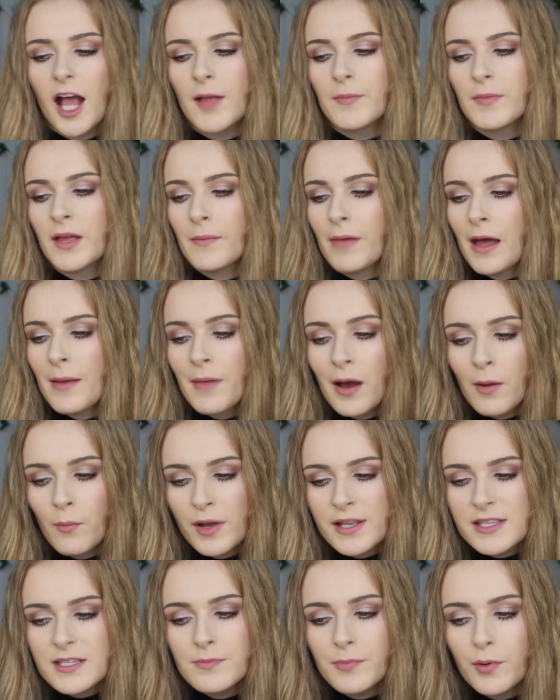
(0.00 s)
and then my mum
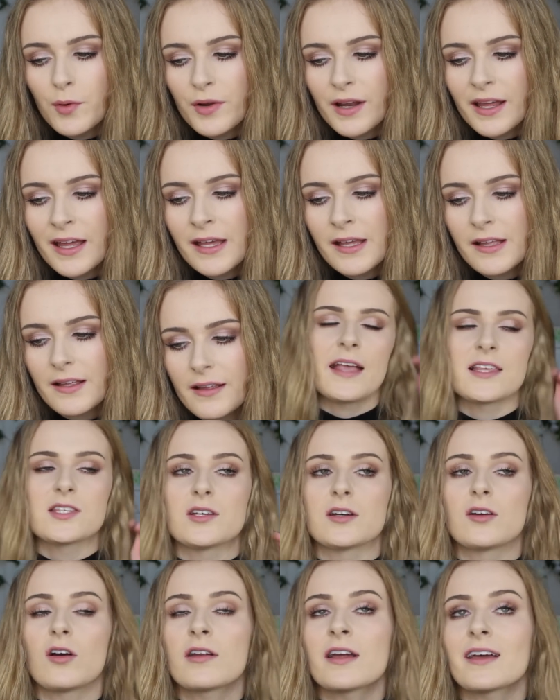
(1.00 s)
went and bought it and
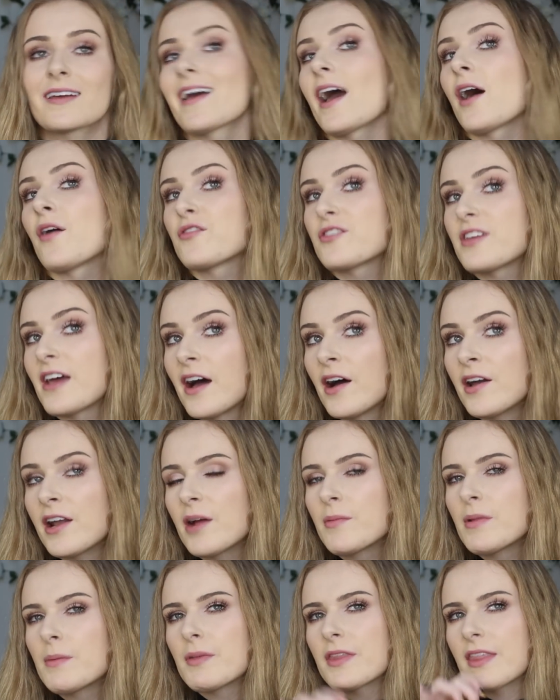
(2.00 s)
so I got it at Countdown,
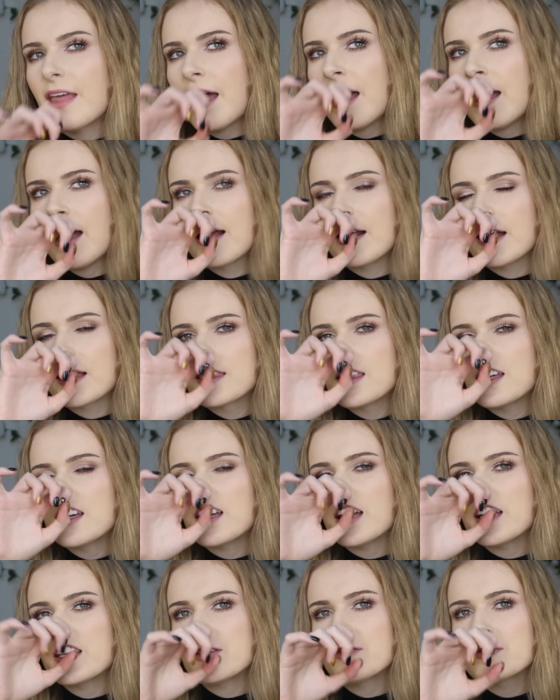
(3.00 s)
I remember that and I
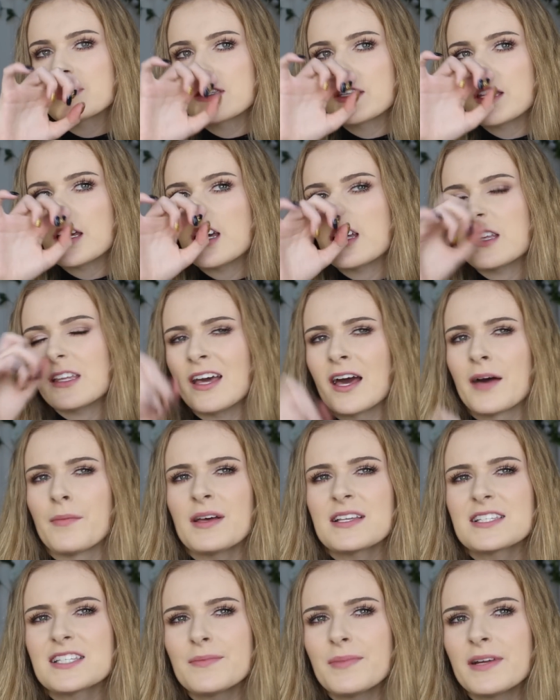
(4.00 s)
think I used it, yeah it
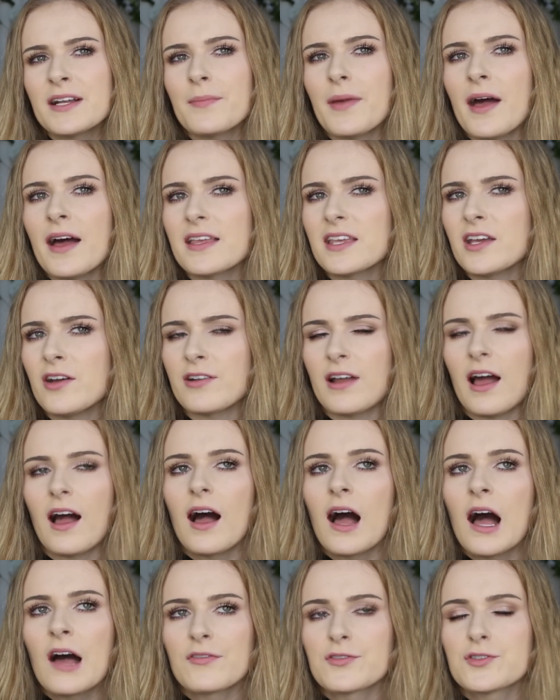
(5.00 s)
must have been about a year and a
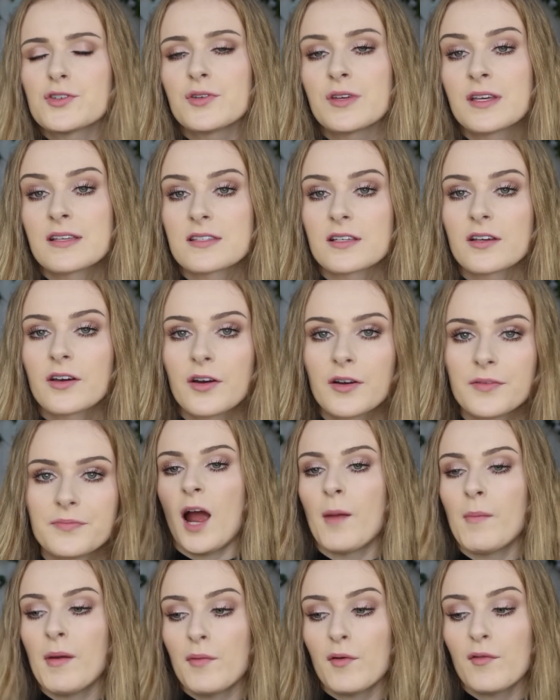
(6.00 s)
half, two years ago.
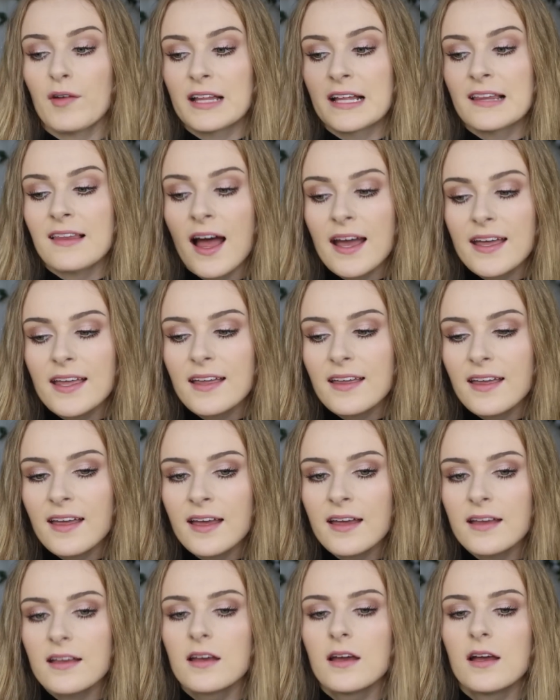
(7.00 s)
I remember really liking
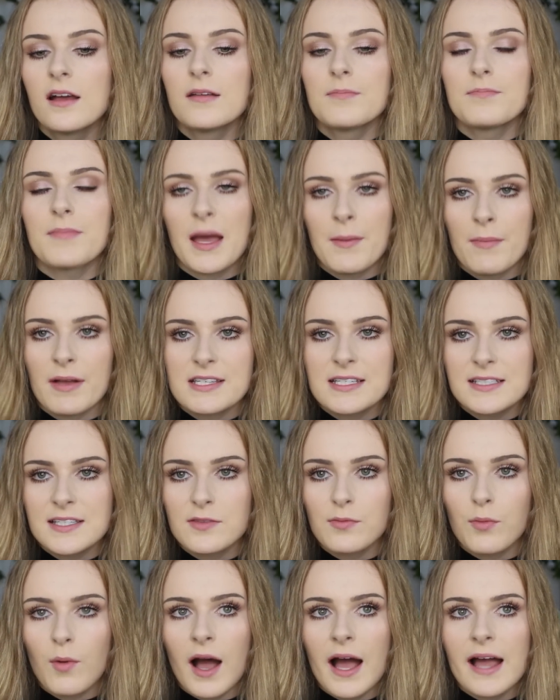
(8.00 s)
it, made my
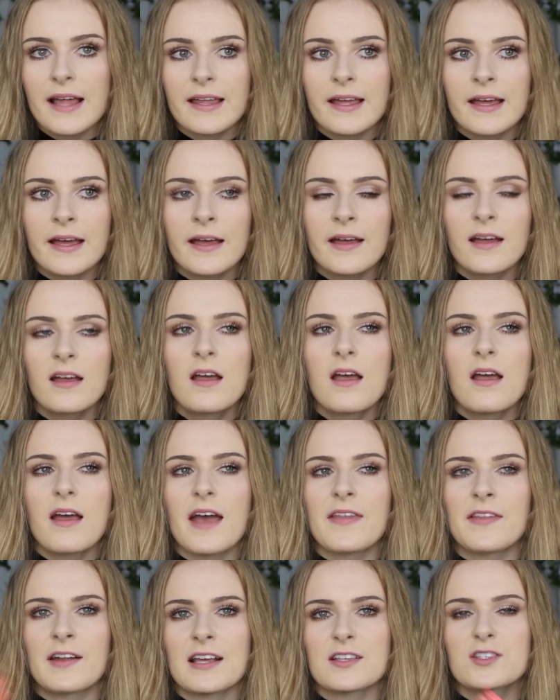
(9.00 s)
teeth whiter
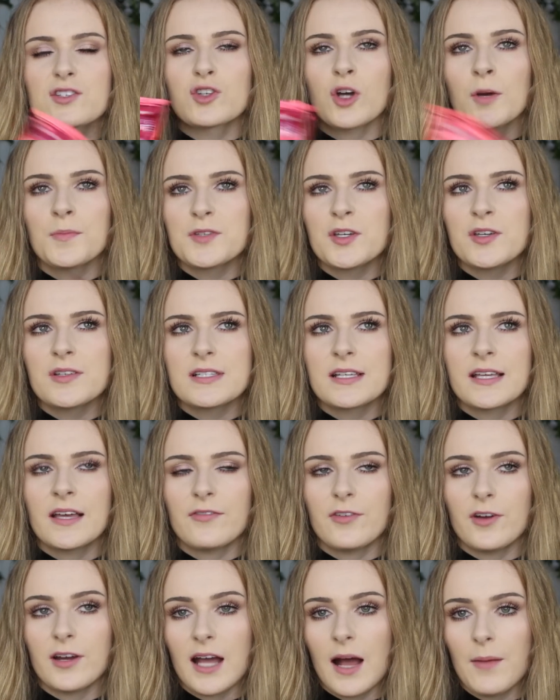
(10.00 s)
and then I stopped using
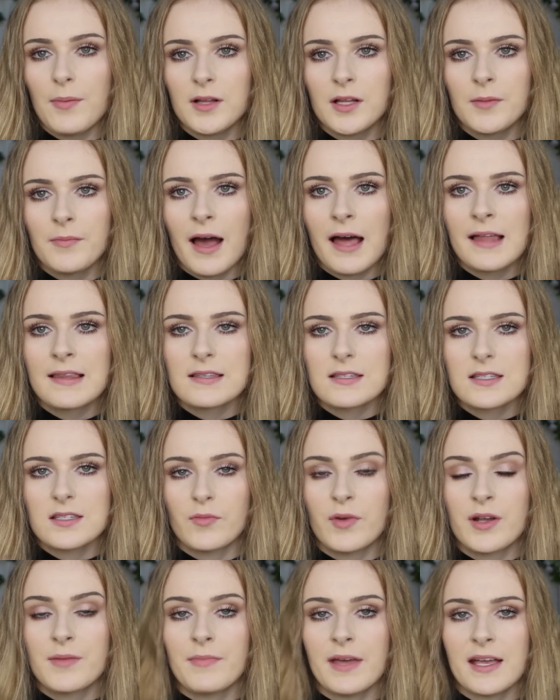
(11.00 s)
it for a couple of
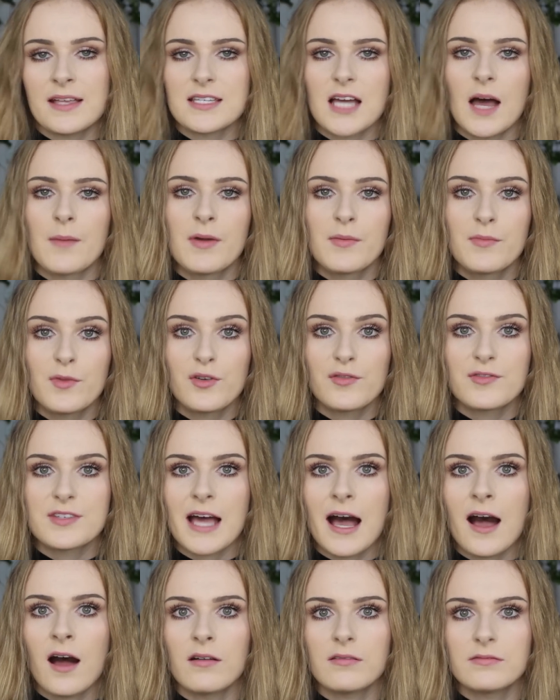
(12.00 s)
months when me and Tama moved
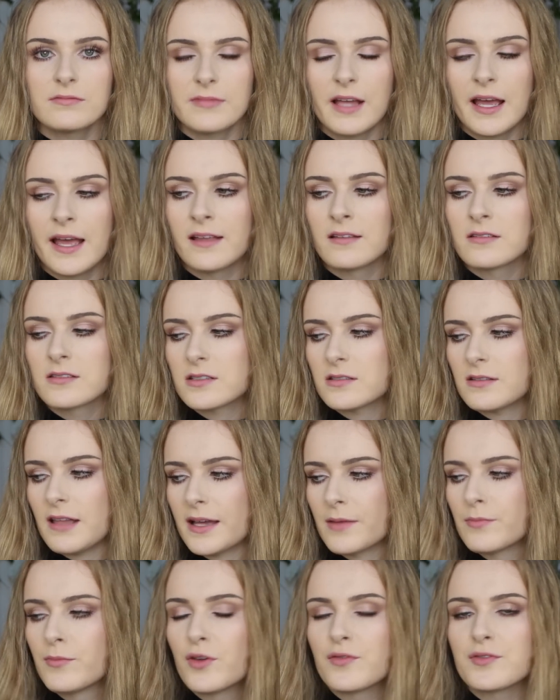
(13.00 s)
out and
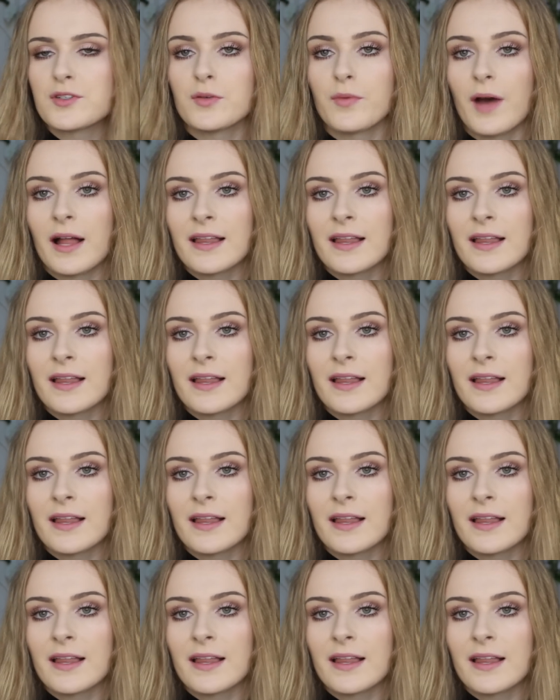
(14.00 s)
like moved to